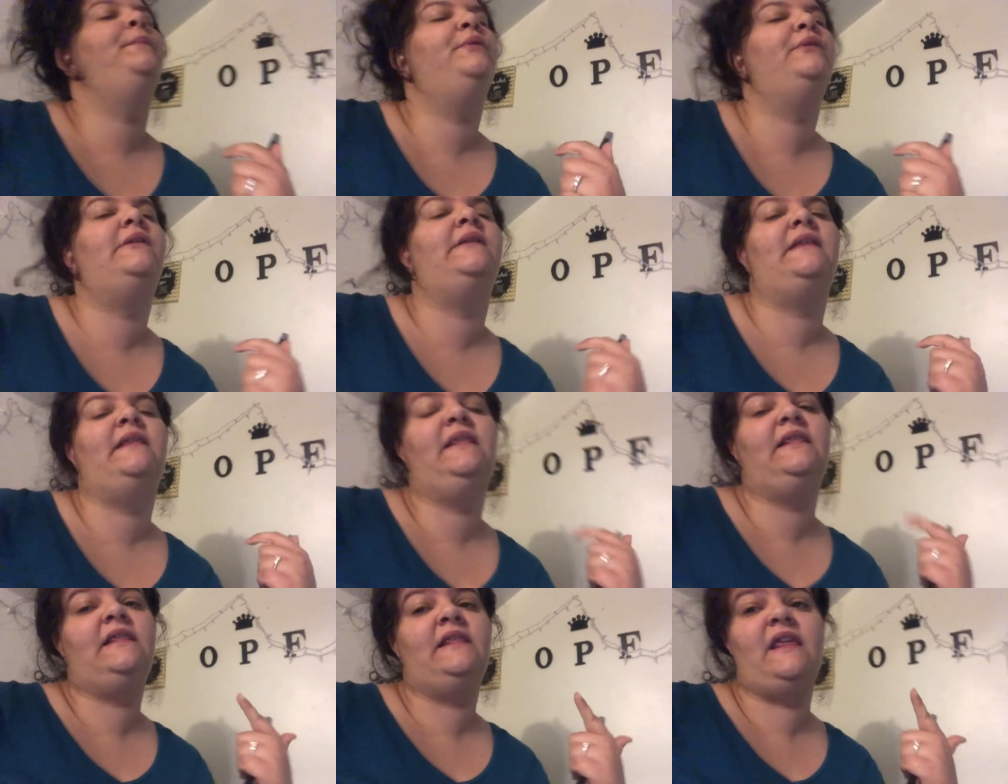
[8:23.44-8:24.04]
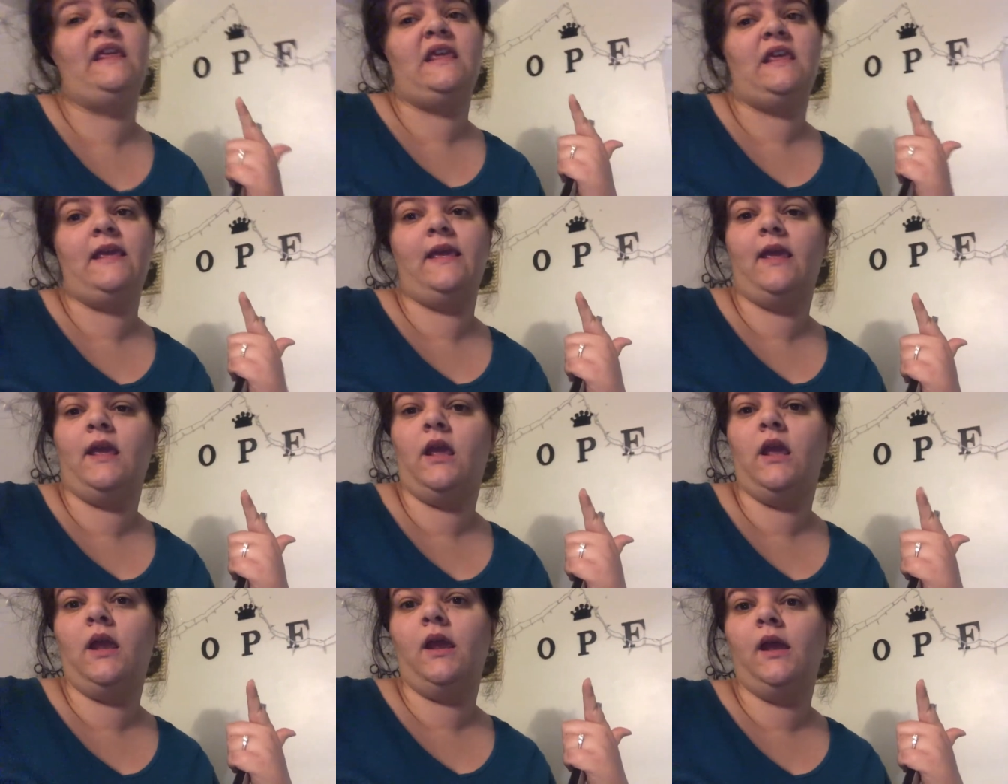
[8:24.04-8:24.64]
put
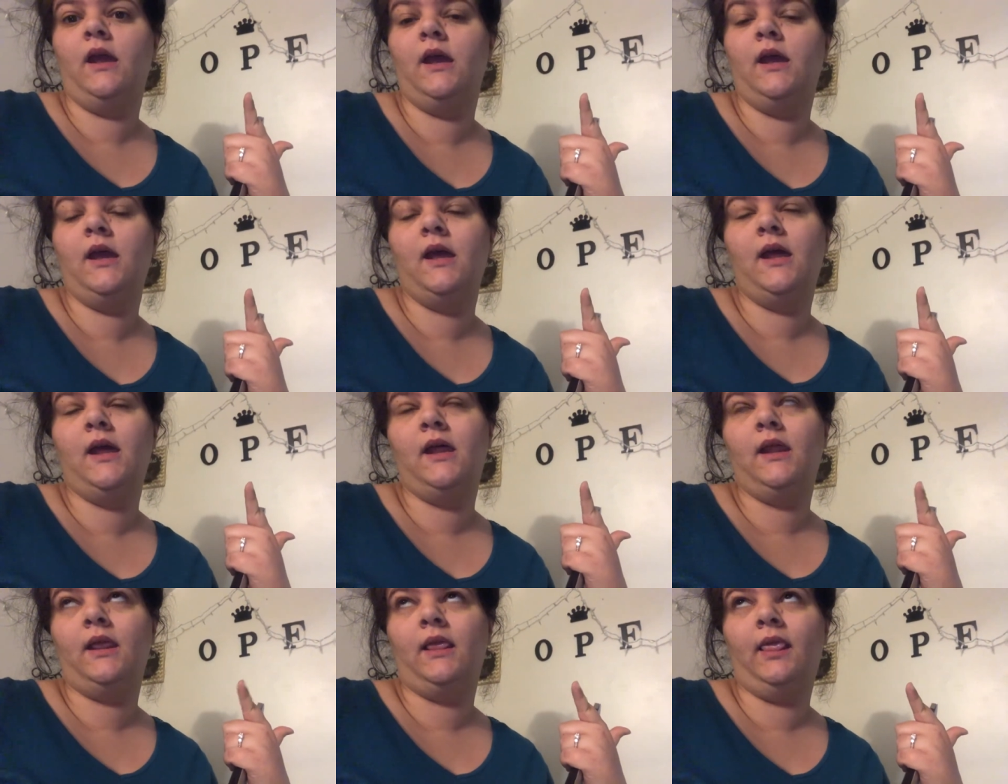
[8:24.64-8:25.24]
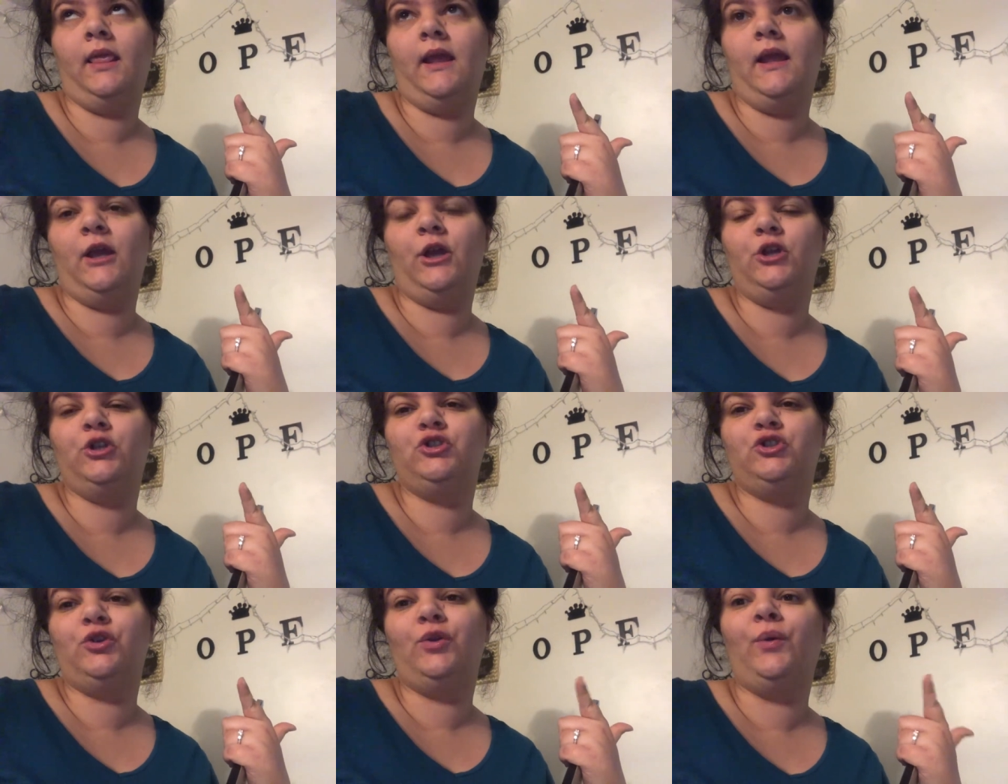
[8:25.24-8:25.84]
the link
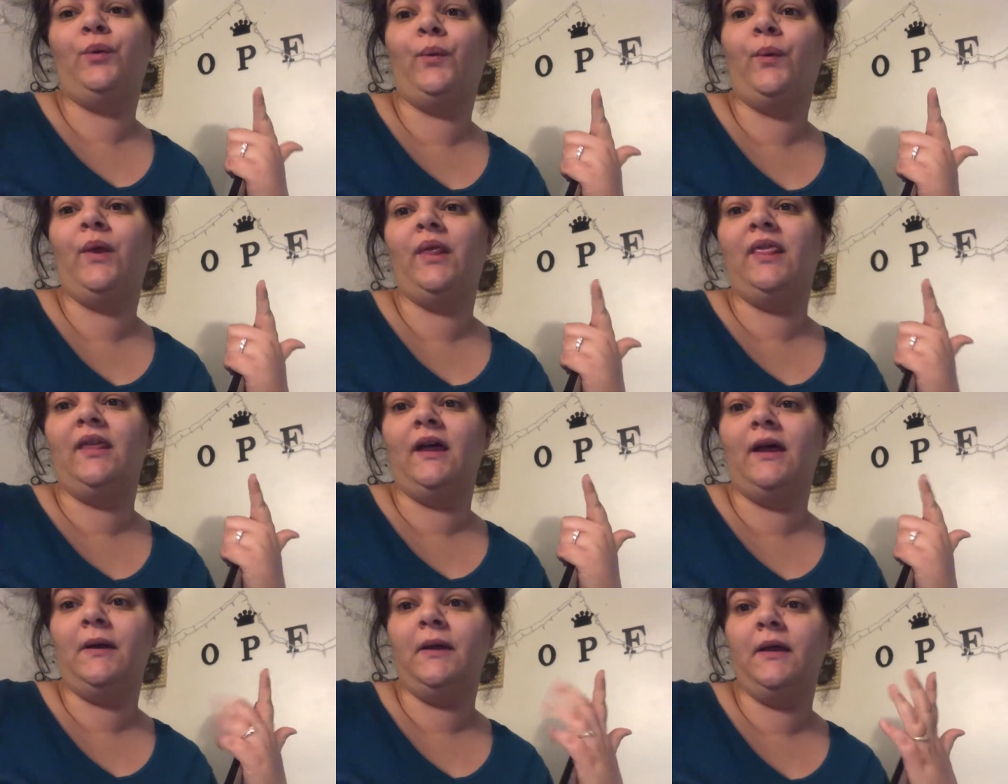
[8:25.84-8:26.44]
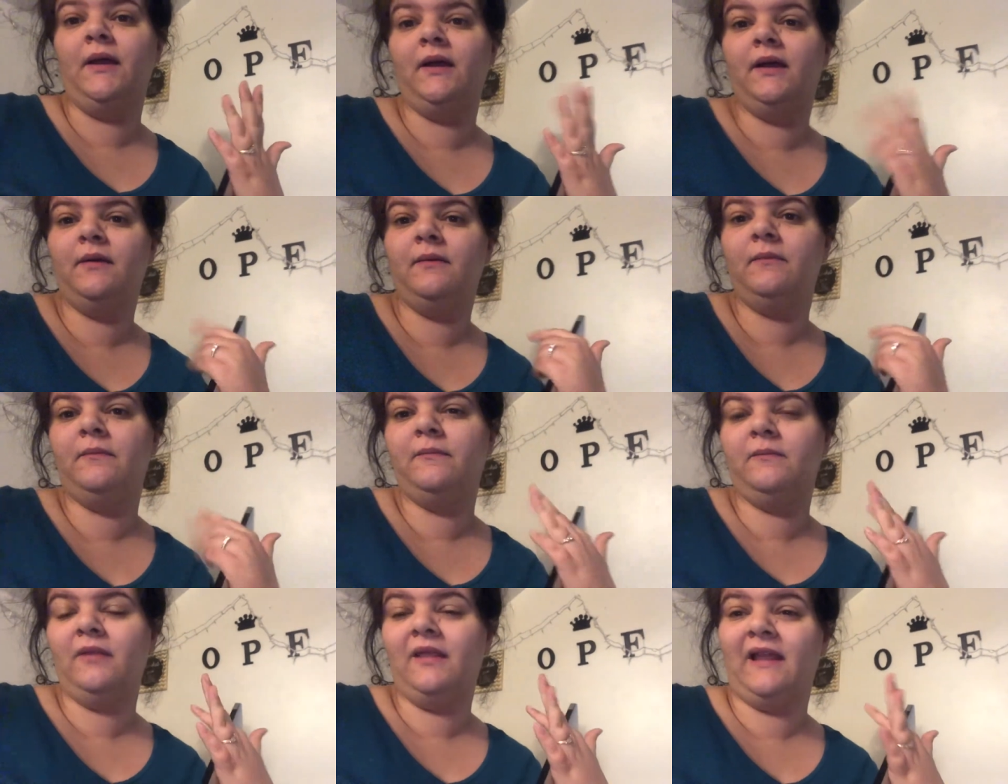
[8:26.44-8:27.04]
to the
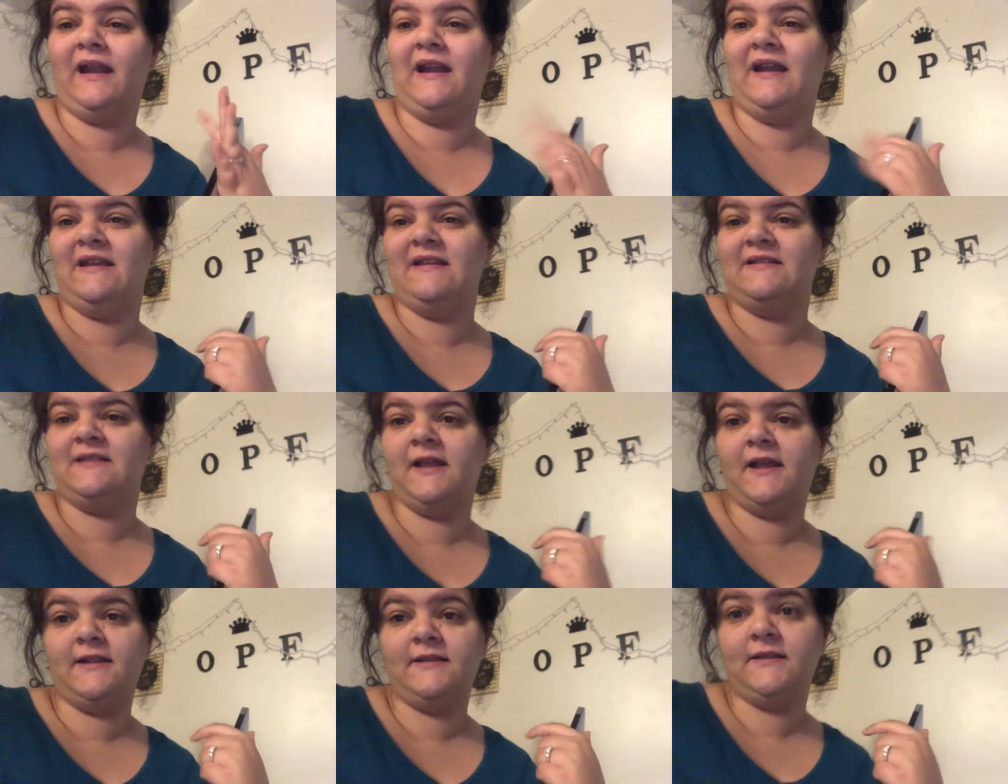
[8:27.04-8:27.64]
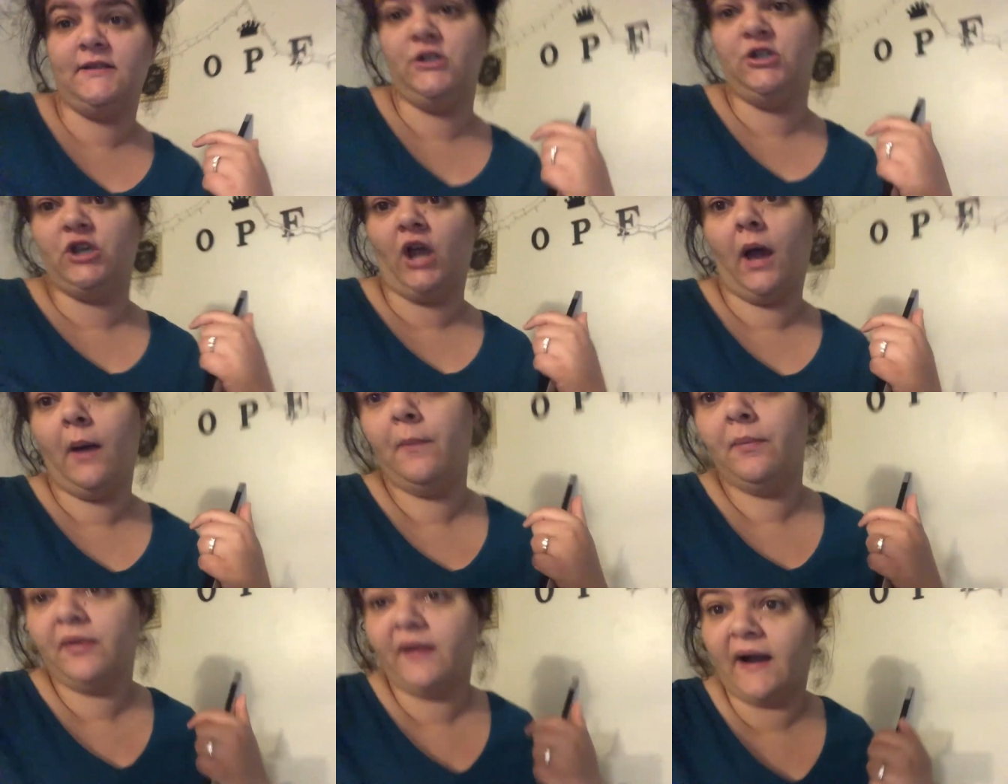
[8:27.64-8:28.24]
ladies Etsy
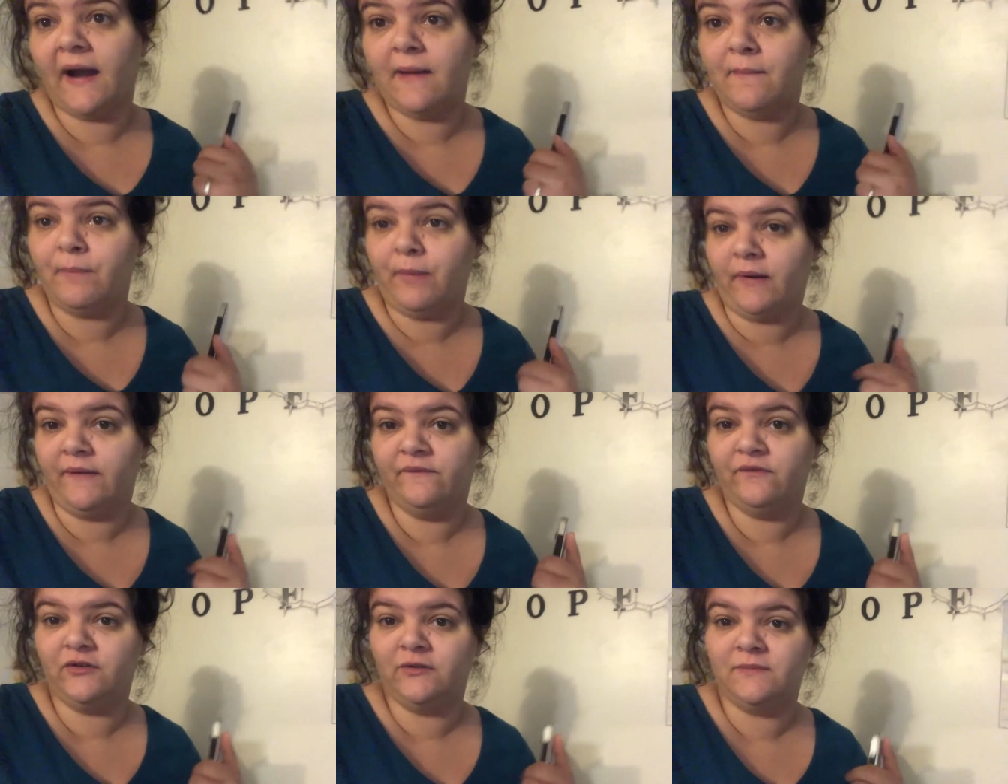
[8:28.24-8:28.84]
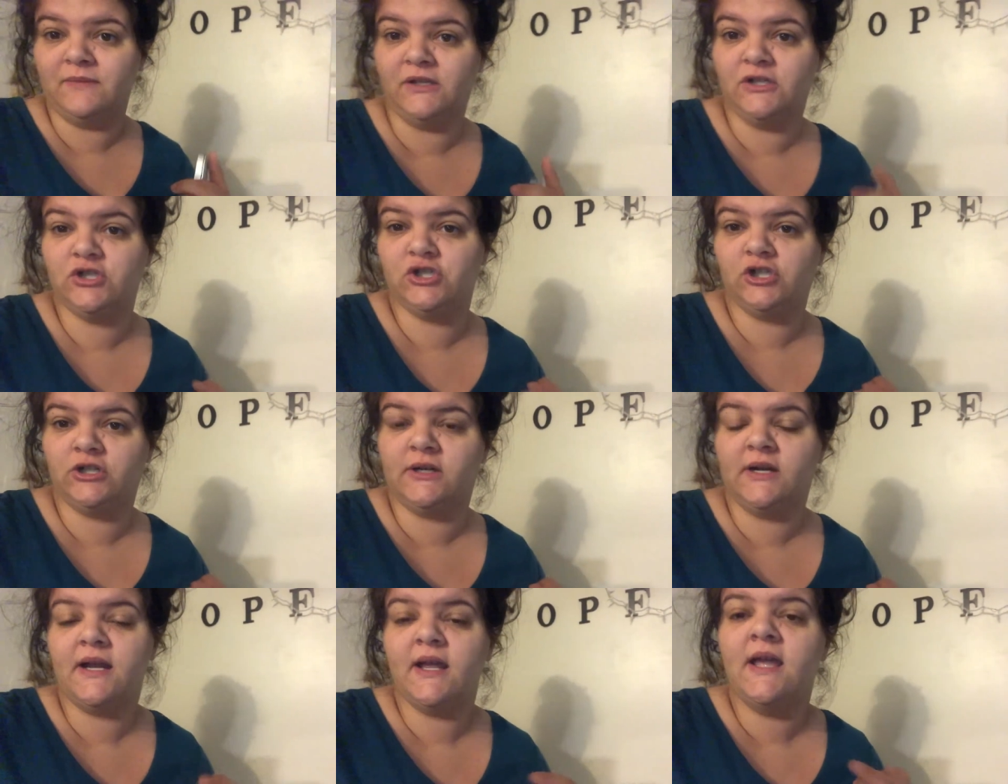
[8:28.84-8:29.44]
shop that I bought from
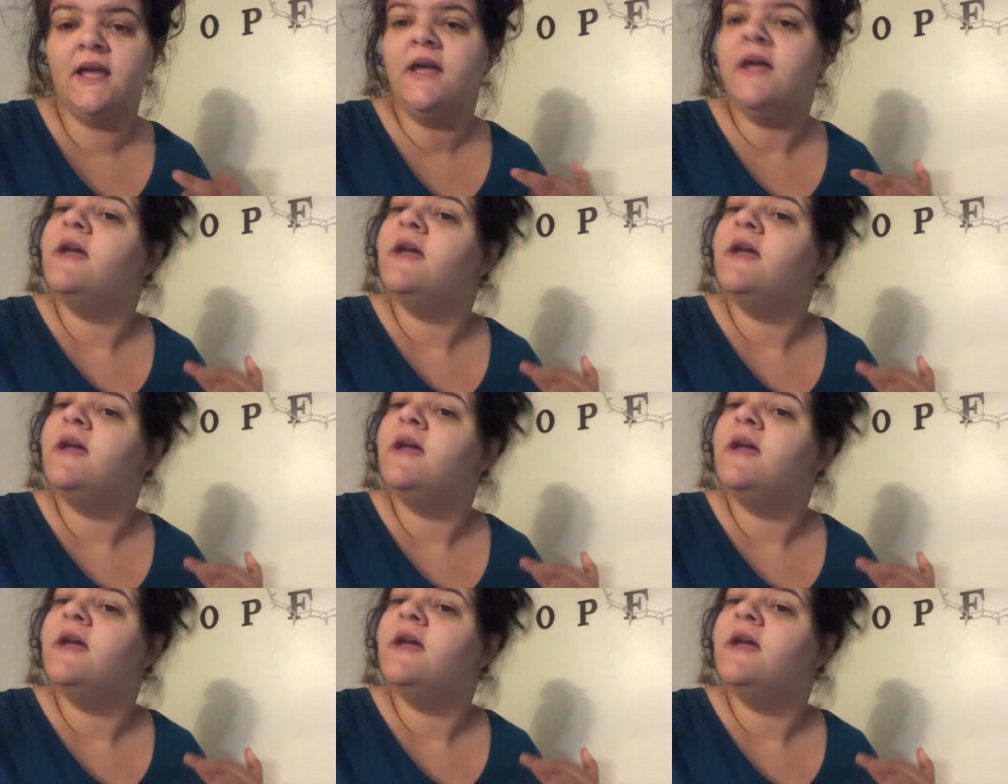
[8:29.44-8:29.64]
yesterday